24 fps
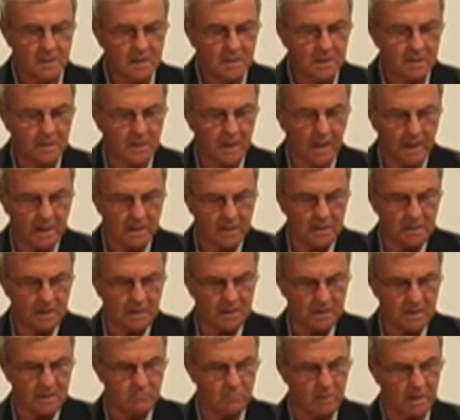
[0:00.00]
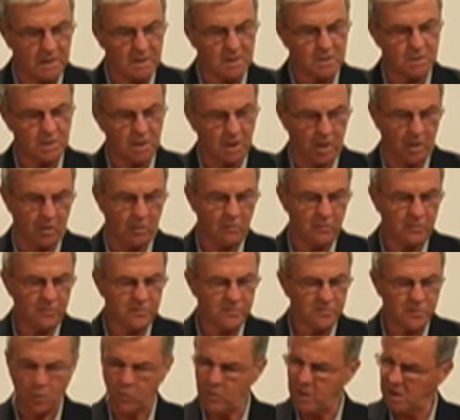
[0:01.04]
he hadn't eaten meat in
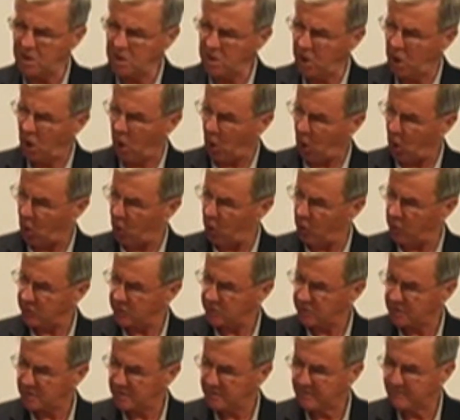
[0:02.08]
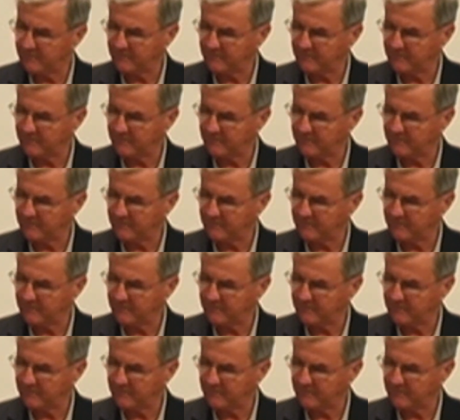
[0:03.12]
30 years.